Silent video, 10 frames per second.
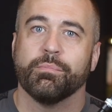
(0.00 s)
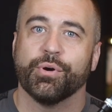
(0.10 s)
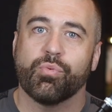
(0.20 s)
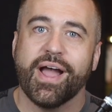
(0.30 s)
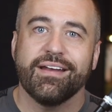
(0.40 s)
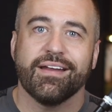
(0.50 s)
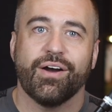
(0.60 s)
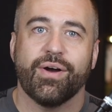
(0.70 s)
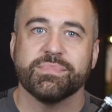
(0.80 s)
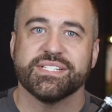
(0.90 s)
But right
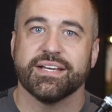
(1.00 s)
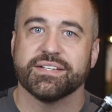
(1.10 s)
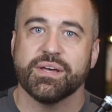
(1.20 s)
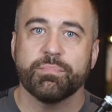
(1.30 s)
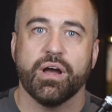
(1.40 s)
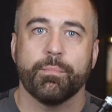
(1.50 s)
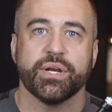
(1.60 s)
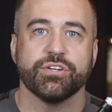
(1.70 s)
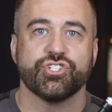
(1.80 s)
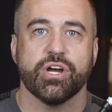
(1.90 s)
now, I'm seeing some
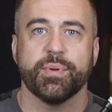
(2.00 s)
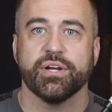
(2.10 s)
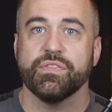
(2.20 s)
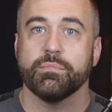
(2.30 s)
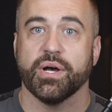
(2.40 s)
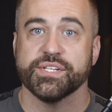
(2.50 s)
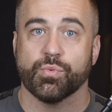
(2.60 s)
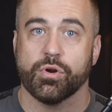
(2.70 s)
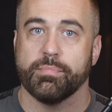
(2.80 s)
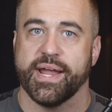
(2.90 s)
companies jumping on the
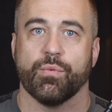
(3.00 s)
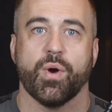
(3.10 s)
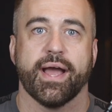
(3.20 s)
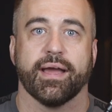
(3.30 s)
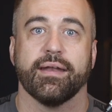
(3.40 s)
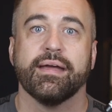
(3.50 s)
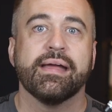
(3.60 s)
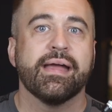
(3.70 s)
buzzword bandwagon,